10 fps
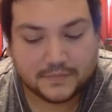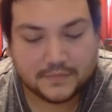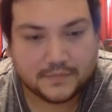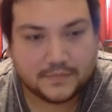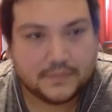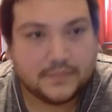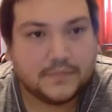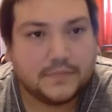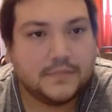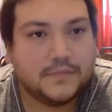
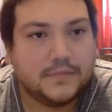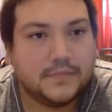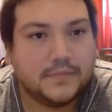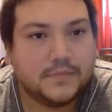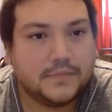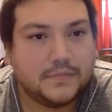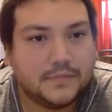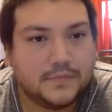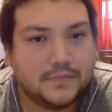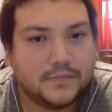
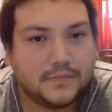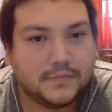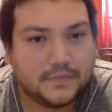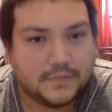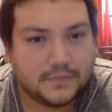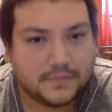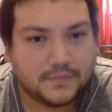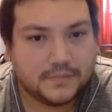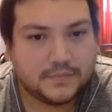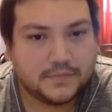
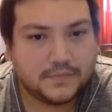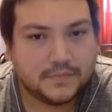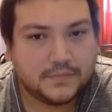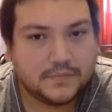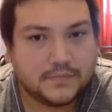(silent)